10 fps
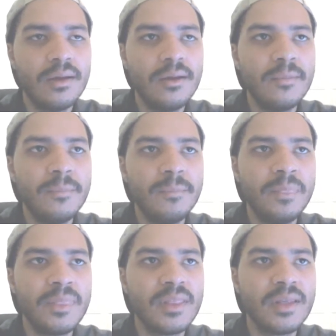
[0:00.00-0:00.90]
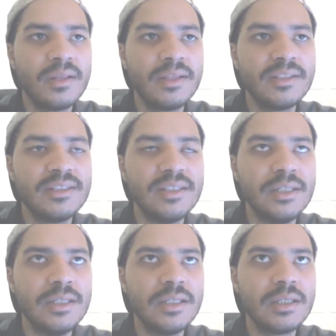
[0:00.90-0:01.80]
Um, let's
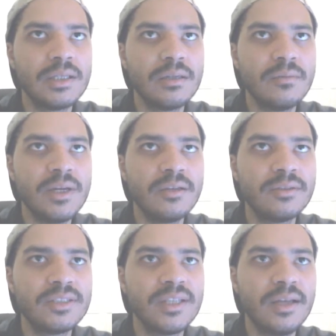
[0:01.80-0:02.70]
see what else?